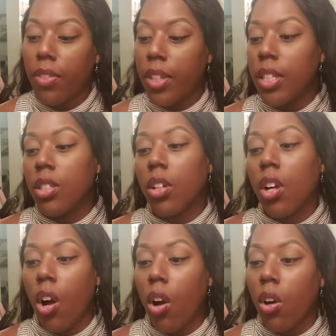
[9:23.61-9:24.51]
These are
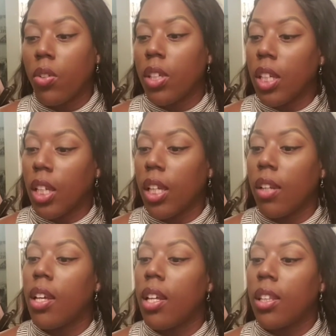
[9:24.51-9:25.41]
called,
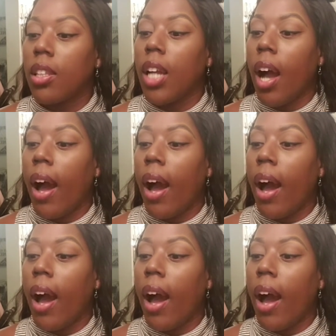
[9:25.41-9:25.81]
again, the